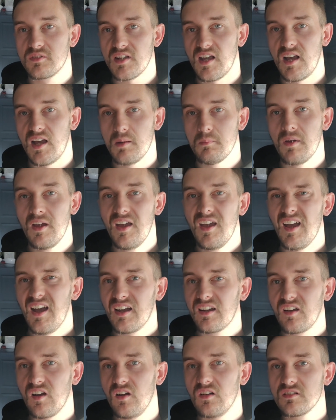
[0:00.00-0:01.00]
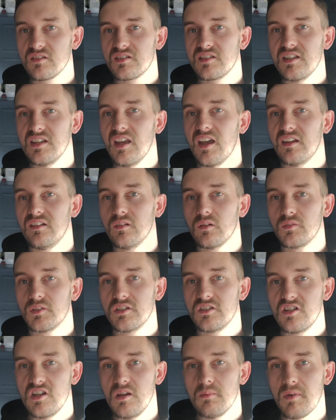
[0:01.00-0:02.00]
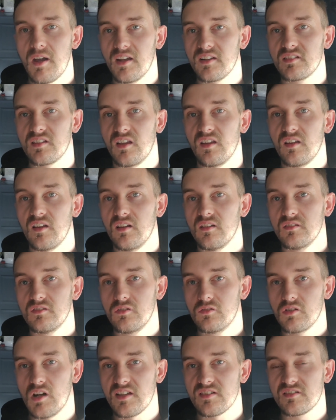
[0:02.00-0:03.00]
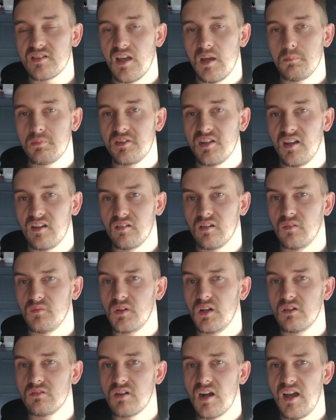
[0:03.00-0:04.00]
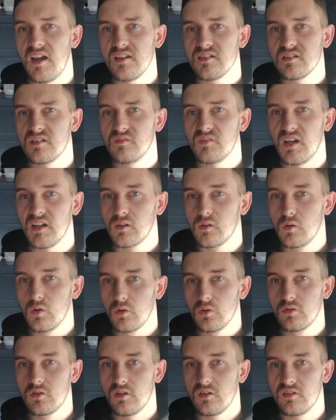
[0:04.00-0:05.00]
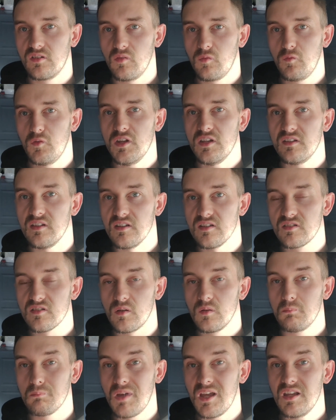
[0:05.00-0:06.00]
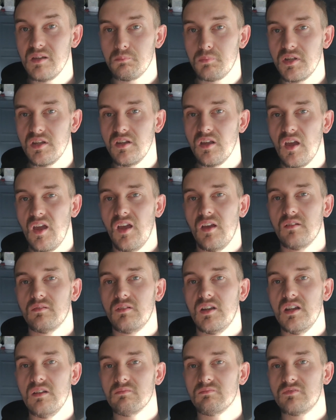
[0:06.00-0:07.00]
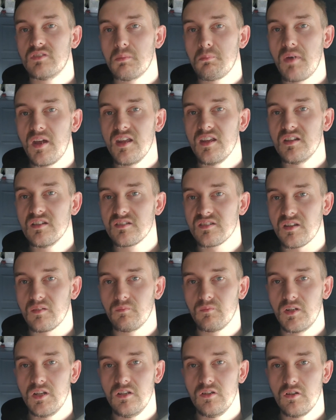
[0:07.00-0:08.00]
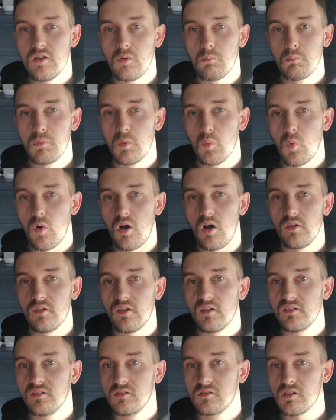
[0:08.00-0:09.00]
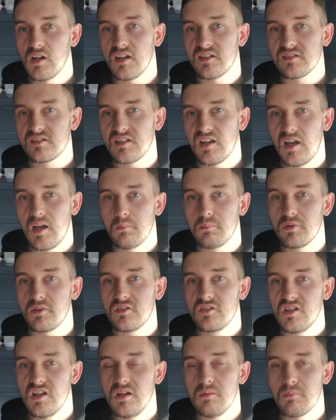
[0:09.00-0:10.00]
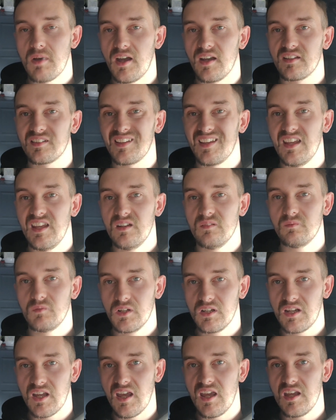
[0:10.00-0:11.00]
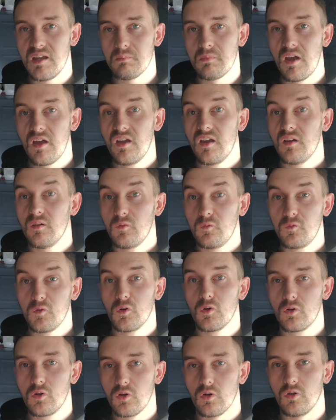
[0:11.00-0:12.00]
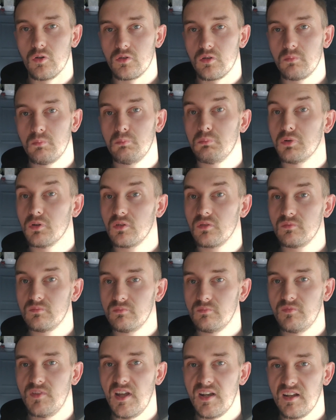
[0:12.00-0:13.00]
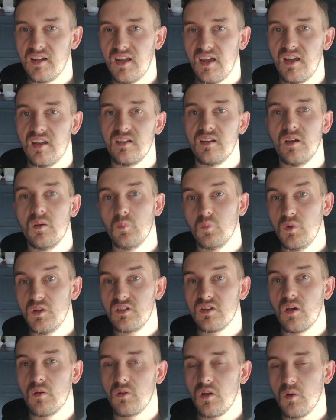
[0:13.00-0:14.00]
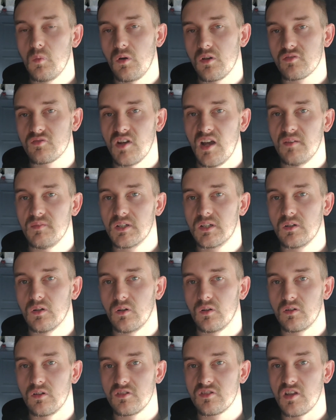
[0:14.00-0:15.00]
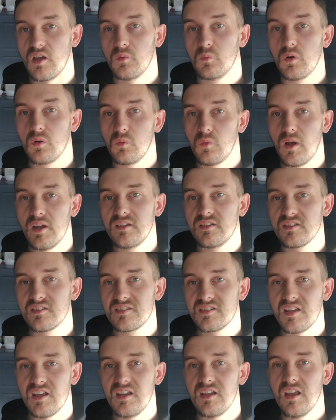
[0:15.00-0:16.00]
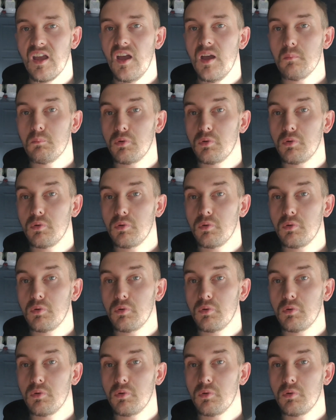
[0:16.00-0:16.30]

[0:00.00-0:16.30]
time. I can't see another Gmax grass-type attacker on the horizon that could defeat it. So maybe it remains the #1 grass-type Gmax in the game for good. But then again, we don't know what's around the corner. So we'll wait and see.